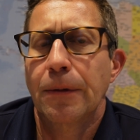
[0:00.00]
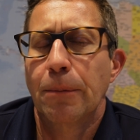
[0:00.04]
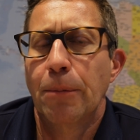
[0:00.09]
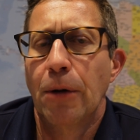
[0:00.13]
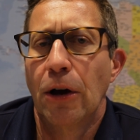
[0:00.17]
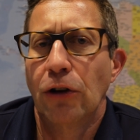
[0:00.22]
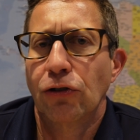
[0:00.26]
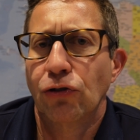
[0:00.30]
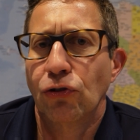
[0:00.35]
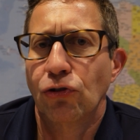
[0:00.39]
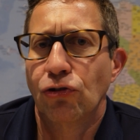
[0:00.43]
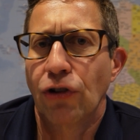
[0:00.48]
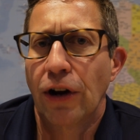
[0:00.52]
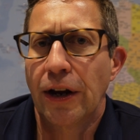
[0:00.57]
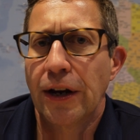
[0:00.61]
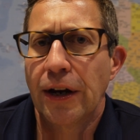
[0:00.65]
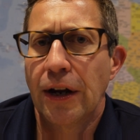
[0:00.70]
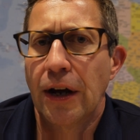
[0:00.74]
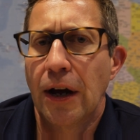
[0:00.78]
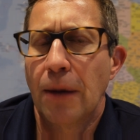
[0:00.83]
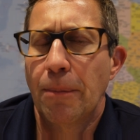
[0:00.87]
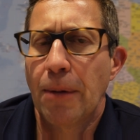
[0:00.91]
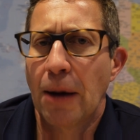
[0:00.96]
personal
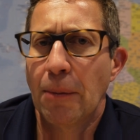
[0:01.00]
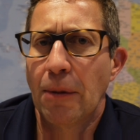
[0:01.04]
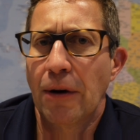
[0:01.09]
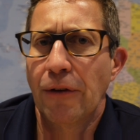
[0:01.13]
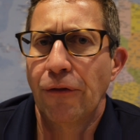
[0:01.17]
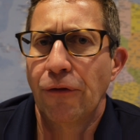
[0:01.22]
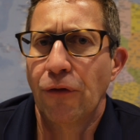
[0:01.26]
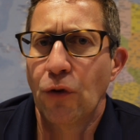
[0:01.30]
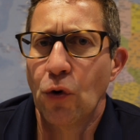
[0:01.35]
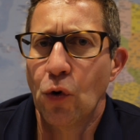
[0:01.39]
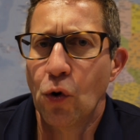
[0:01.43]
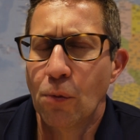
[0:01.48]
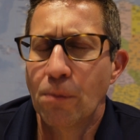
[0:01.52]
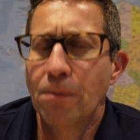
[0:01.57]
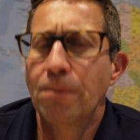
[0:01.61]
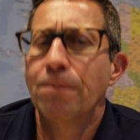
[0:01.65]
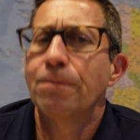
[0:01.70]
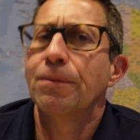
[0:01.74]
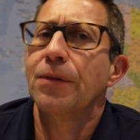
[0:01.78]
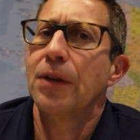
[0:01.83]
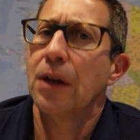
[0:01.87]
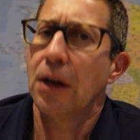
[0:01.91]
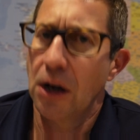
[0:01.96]
trainer, about my form,
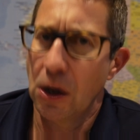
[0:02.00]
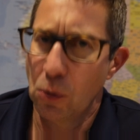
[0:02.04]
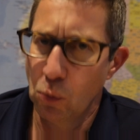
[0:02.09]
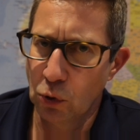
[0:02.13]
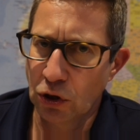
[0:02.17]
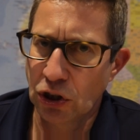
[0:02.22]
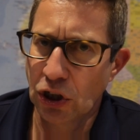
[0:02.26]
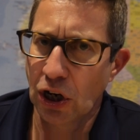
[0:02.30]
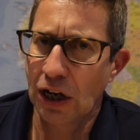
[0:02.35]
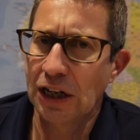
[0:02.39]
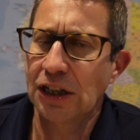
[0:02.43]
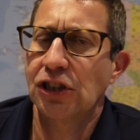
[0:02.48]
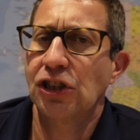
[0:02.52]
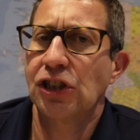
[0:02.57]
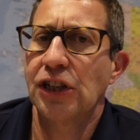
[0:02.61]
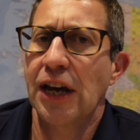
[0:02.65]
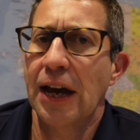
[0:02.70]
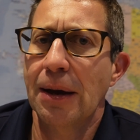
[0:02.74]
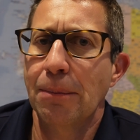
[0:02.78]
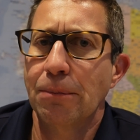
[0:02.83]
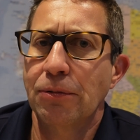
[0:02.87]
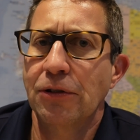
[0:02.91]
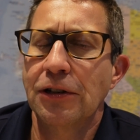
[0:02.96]
which I
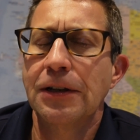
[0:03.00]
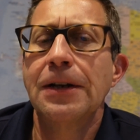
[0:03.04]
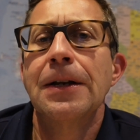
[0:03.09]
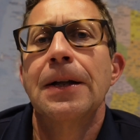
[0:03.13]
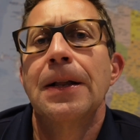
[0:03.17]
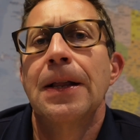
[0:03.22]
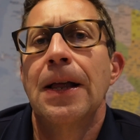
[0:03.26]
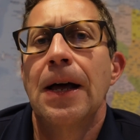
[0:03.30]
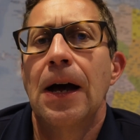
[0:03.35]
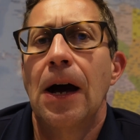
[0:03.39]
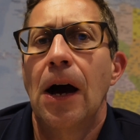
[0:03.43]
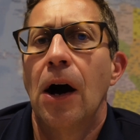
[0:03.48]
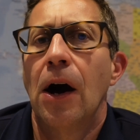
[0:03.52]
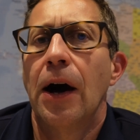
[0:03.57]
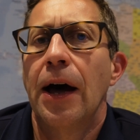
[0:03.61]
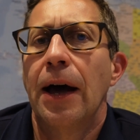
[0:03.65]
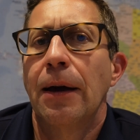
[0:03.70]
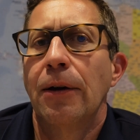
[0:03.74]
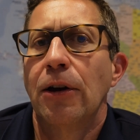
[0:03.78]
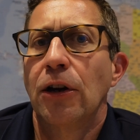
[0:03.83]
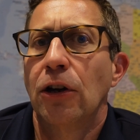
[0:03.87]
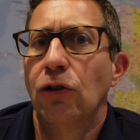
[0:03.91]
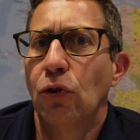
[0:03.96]
accept. I
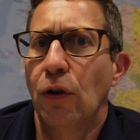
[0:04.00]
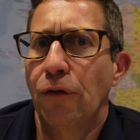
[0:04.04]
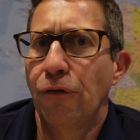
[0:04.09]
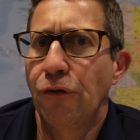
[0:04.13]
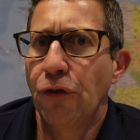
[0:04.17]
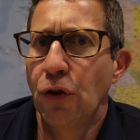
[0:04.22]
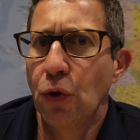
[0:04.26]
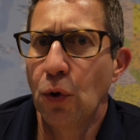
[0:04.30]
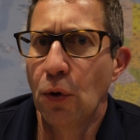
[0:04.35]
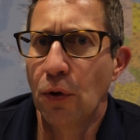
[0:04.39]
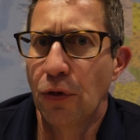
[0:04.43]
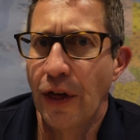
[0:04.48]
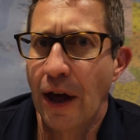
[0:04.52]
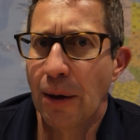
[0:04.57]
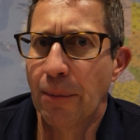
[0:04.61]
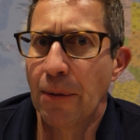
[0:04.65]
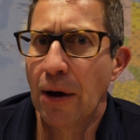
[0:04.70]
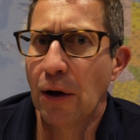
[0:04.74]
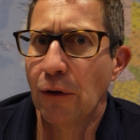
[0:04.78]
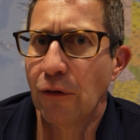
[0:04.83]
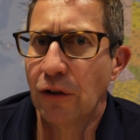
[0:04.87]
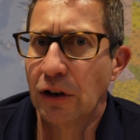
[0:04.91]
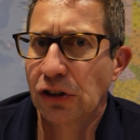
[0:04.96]
am going to do a few of them
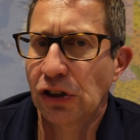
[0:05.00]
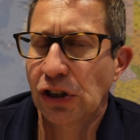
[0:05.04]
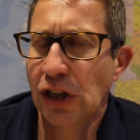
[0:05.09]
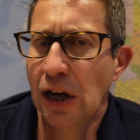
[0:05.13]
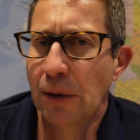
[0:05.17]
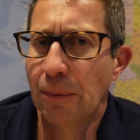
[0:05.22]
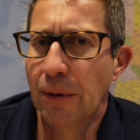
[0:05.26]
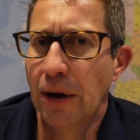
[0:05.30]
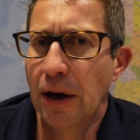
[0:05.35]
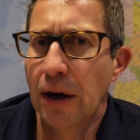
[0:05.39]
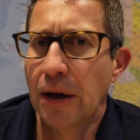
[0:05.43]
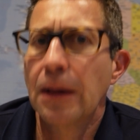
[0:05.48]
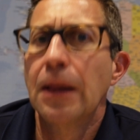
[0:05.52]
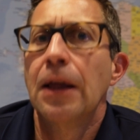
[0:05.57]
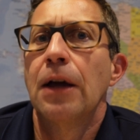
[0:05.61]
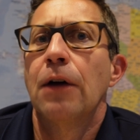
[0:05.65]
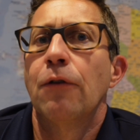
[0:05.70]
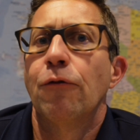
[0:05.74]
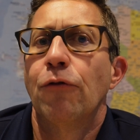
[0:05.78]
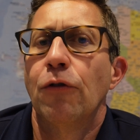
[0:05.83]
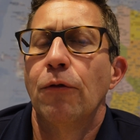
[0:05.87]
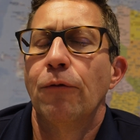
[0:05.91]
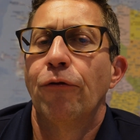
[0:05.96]
over the summer
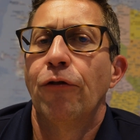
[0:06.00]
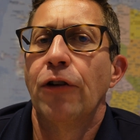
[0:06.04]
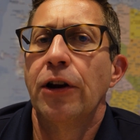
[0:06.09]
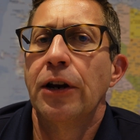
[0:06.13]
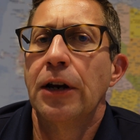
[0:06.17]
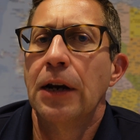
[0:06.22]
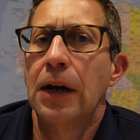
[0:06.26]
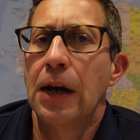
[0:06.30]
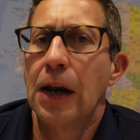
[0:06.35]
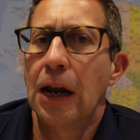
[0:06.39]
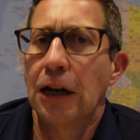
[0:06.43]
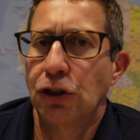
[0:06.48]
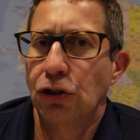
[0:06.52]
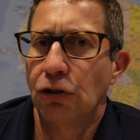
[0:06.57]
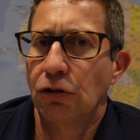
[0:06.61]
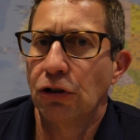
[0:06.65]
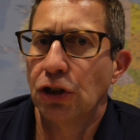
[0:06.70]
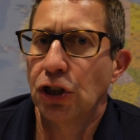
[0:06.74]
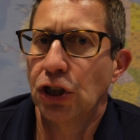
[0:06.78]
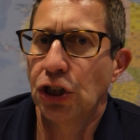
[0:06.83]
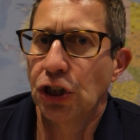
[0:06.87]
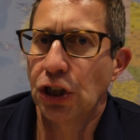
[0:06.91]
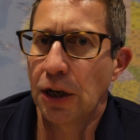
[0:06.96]
from Freedom Leisure,
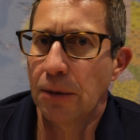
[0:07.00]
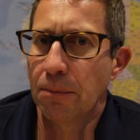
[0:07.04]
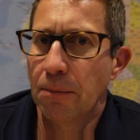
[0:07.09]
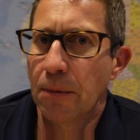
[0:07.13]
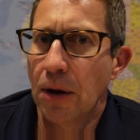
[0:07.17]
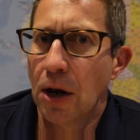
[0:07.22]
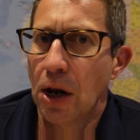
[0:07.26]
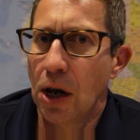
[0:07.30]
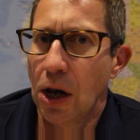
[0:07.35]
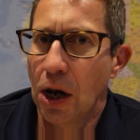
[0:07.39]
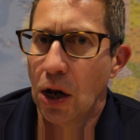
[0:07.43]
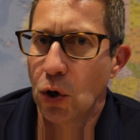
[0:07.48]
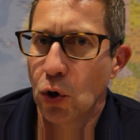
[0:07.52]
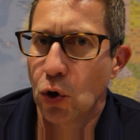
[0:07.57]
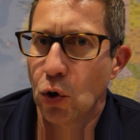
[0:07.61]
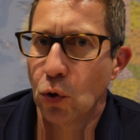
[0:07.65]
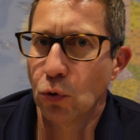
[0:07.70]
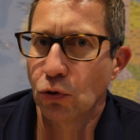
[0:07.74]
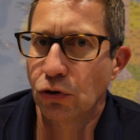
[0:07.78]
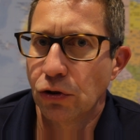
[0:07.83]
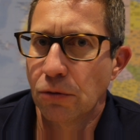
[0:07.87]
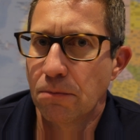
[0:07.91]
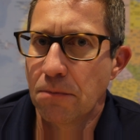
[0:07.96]
a gym local
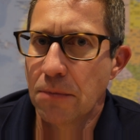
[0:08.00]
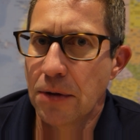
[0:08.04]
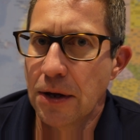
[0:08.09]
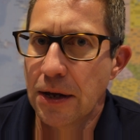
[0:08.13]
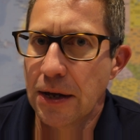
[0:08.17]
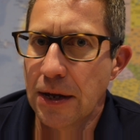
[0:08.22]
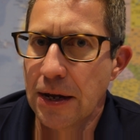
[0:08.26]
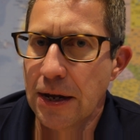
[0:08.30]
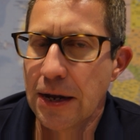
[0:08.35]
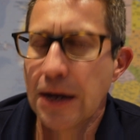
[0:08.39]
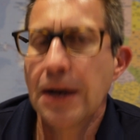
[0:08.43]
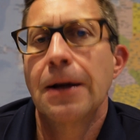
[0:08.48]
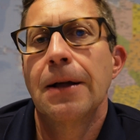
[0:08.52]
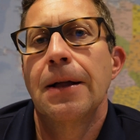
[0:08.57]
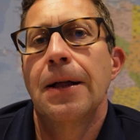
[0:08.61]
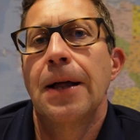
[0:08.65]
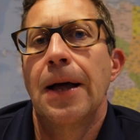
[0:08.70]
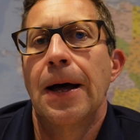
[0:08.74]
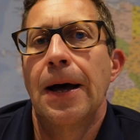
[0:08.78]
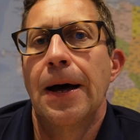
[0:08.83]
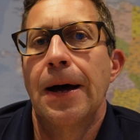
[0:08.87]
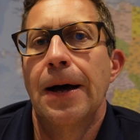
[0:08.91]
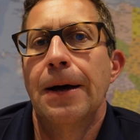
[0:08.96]
to me,
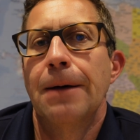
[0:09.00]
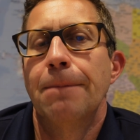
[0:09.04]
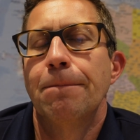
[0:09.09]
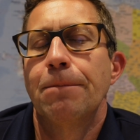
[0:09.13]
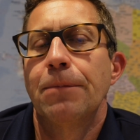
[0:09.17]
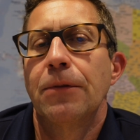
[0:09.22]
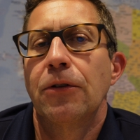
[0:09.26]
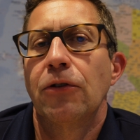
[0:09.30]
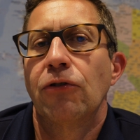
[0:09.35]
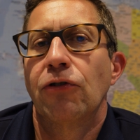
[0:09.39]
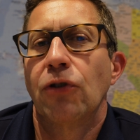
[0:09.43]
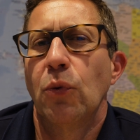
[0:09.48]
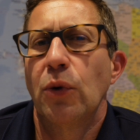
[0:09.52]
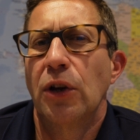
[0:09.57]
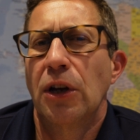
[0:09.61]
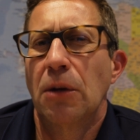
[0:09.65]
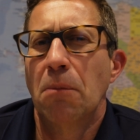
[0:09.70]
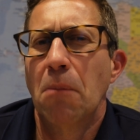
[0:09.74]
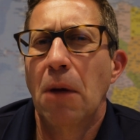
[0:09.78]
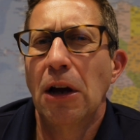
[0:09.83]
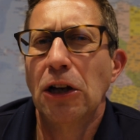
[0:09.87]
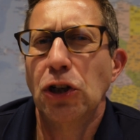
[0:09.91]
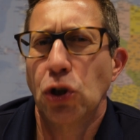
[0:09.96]
so we
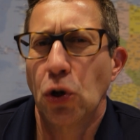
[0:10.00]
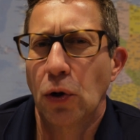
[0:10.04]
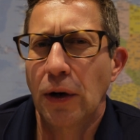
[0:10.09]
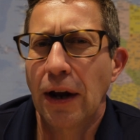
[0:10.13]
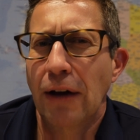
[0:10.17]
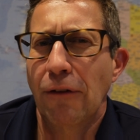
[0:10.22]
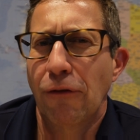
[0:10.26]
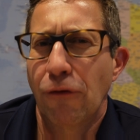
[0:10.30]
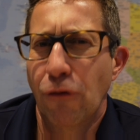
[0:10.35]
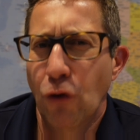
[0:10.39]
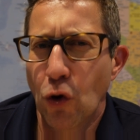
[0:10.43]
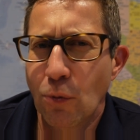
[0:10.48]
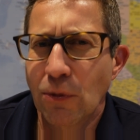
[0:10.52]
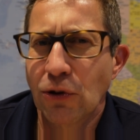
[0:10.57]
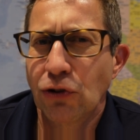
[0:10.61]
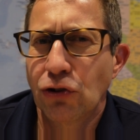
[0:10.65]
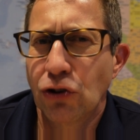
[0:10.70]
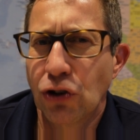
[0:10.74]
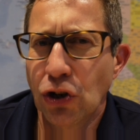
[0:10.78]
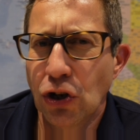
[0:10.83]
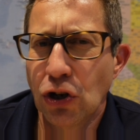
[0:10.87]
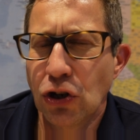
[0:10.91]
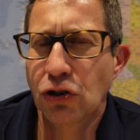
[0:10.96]
can make sure that form is
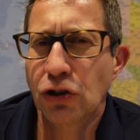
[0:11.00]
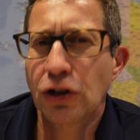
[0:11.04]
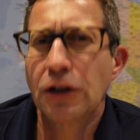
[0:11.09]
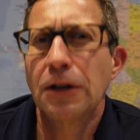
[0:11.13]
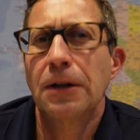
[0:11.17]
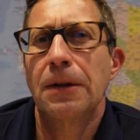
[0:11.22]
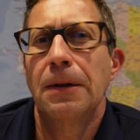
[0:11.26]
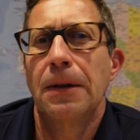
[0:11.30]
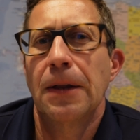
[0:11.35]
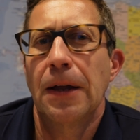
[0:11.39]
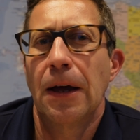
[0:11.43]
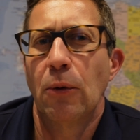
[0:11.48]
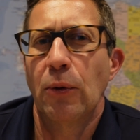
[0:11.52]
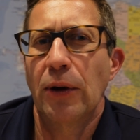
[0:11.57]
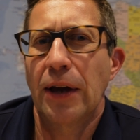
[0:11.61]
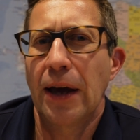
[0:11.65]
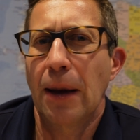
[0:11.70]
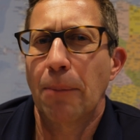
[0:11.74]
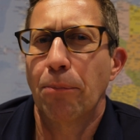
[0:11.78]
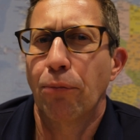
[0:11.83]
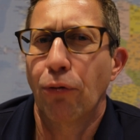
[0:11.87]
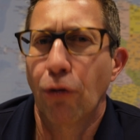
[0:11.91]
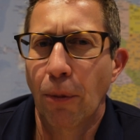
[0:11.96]
good and we
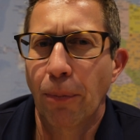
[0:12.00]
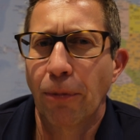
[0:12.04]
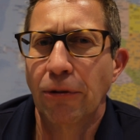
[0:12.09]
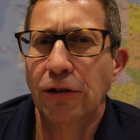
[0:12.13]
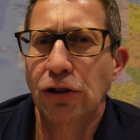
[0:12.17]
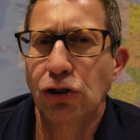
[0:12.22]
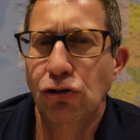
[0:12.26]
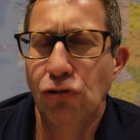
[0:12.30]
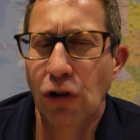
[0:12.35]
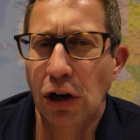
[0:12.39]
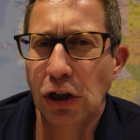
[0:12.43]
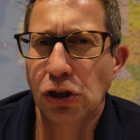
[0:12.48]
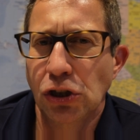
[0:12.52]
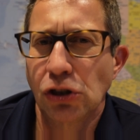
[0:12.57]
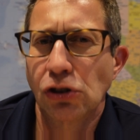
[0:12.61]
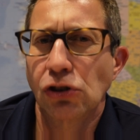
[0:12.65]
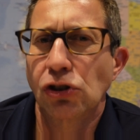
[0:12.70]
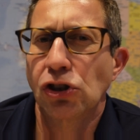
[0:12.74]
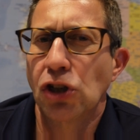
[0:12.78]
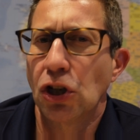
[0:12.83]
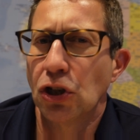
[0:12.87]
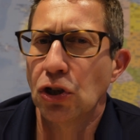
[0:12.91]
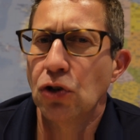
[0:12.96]
get proper
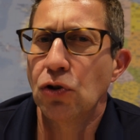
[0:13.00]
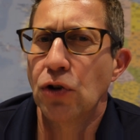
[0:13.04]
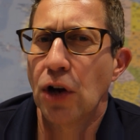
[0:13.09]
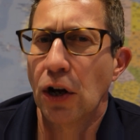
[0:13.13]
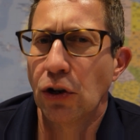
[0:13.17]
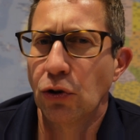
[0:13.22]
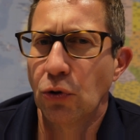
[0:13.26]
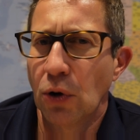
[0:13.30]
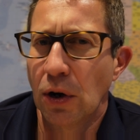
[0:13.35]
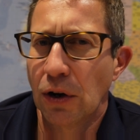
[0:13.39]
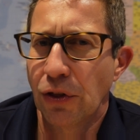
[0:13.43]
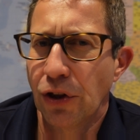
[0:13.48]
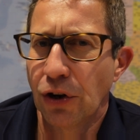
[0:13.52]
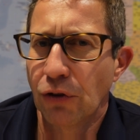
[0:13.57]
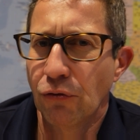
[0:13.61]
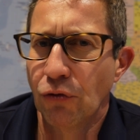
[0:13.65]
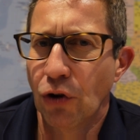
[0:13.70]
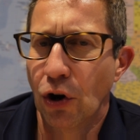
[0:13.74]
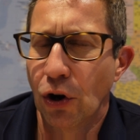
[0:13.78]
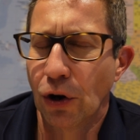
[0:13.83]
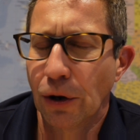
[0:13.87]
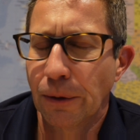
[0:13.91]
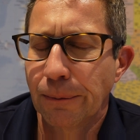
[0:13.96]
instructions so you don't do anything
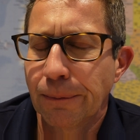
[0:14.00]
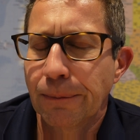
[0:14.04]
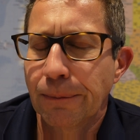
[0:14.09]
wrong.